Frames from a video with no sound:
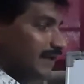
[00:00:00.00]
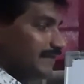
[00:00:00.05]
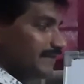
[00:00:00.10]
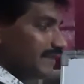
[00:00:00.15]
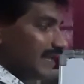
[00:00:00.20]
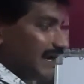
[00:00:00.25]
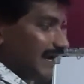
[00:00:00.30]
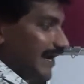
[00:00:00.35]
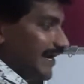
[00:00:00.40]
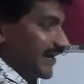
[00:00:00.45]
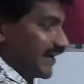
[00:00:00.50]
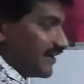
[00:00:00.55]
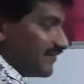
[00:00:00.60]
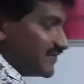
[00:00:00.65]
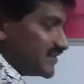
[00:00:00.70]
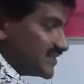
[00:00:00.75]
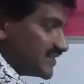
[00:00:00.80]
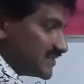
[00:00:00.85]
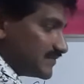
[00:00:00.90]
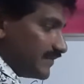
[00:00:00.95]
The light ray
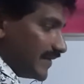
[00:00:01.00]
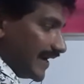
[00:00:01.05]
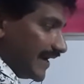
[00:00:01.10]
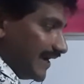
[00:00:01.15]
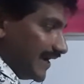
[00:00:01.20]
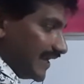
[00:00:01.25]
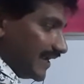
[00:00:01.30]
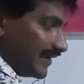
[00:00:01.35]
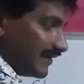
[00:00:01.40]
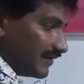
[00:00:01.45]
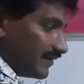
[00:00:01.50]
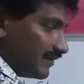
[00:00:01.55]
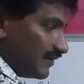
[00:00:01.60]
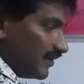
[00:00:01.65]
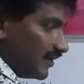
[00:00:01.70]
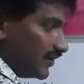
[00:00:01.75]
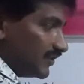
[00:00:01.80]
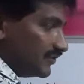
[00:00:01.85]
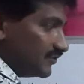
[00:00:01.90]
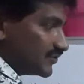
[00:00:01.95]
which is bending,
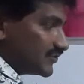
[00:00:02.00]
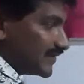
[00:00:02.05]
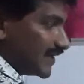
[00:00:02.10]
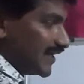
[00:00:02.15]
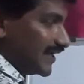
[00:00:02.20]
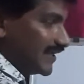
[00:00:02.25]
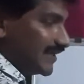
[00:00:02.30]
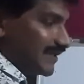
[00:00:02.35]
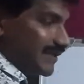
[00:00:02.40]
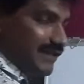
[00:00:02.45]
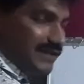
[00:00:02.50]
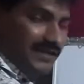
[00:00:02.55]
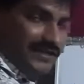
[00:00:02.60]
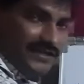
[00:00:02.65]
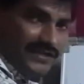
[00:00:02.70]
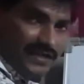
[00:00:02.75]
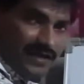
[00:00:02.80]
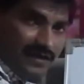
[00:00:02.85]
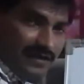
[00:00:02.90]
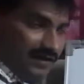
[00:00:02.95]
usually
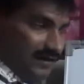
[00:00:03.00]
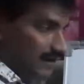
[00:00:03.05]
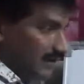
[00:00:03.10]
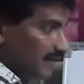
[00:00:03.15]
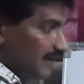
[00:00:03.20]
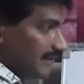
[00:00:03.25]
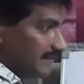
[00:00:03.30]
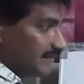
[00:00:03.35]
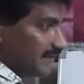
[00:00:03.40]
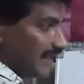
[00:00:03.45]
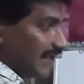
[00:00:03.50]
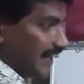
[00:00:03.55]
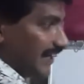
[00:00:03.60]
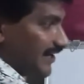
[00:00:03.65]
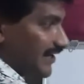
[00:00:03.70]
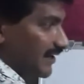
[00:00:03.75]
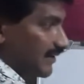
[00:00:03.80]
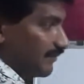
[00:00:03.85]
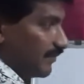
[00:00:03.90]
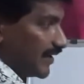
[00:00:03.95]
here the light
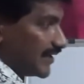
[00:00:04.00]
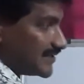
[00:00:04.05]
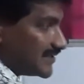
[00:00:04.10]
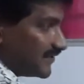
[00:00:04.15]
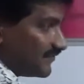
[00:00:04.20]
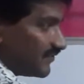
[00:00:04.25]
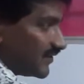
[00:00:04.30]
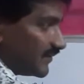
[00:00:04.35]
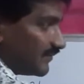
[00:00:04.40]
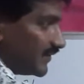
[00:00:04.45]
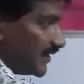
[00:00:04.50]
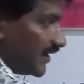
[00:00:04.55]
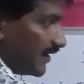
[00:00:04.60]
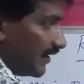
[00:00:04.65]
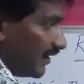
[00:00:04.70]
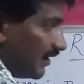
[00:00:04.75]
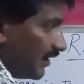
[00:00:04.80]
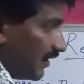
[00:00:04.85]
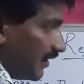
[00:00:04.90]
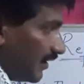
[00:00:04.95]
ray passing from
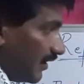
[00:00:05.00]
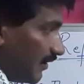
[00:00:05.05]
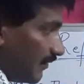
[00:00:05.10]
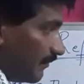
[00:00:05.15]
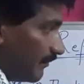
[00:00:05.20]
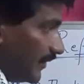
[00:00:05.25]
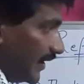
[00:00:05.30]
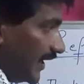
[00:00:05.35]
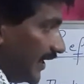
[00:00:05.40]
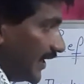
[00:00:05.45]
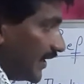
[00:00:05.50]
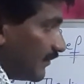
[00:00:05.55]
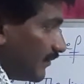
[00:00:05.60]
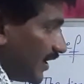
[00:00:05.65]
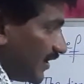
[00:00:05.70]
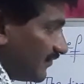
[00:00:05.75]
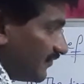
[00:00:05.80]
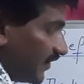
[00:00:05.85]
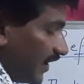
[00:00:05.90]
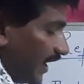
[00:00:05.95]
the medium
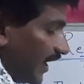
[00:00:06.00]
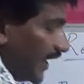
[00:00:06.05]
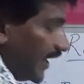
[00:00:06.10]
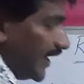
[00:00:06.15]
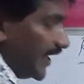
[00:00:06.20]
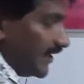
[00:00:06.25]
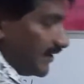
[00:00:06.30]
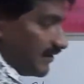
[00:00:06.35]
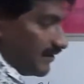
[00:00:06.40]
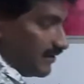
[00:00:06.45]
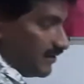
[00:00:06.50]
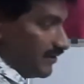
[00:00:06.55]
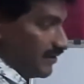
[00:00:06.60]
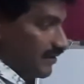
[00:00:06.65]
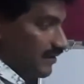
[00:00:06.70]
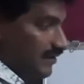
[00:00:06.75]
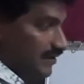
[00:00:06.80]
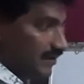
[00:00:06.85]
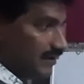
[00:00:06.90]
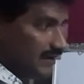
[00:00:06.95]
of air,
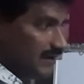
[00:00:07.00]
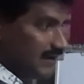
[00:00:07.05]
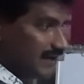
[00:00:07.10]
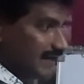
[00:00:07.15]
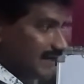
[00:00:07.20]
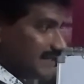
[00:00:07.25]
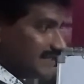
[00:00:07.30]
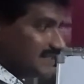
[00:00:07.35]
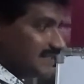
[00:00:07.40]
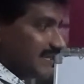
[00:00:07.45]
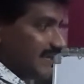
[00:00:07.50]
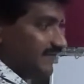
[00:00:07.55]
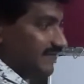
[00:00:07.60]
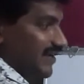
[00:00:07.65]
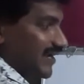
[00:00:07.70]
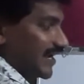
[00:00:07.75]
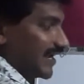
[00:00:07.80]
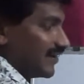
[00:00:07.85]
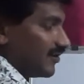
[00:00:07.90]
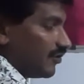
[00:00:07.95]
let us say we
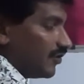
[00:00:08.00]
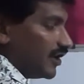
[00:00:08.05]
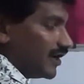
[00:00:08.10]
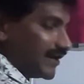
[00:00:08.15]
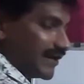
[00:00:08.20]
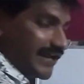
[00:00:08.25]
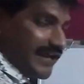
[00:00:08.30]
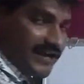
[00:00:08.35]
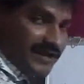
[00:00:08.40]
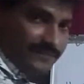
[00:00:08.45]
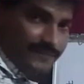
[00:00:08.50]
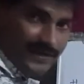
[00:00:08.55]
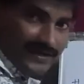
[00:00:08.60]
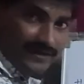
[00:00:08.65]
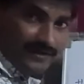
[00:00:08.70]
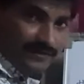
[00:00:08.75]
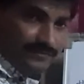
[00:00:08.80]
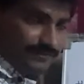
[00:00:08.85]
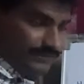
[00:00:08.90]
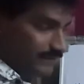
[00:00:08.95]
can call rarer
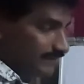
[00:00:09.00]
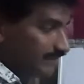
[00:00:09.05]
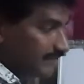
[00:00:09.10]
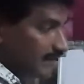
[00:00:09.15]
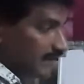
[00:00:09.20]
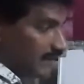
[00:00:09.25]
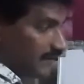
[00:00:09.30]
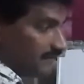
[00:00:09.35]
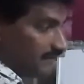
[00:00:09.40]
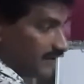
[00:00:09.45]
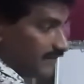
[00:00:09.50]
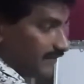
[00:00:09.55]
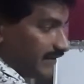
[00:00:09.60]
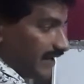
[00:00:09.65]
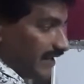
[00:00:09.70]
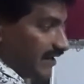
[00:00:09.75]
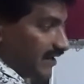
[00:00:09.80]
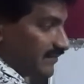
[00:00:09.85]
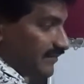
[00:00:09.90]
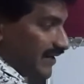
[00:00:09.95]
medium, from
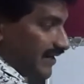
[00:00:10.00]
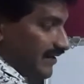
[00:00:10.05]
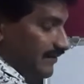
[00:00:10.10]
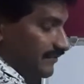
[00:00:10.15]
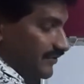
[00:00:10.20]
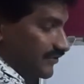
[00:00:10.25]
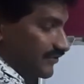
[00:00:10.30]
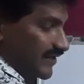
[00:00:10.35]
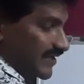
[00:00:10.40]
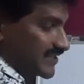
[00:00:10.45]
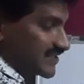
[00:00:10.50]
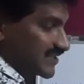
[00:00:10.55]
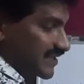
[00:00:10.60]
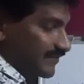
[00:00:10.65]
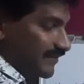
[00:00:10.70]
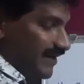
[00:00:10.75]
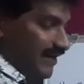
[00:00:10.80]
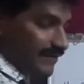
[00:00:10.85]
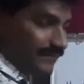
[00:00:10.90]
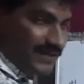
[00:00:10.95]
rarer medium to denser
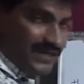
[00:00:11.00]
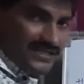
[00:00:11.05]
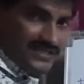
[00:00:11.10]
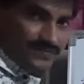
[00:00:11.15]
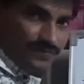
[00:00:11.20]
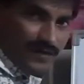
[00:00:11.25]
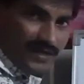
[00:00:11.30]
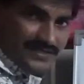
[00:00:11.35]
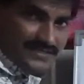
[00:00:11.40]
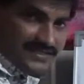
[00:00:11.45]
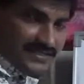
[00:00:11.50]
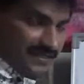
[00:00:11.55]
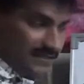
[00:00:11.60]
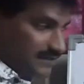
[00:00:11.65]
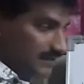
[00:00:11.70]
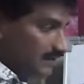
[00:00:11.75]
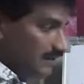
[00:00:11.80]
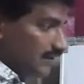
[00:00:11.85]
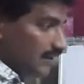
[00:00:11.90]
medium it is passing.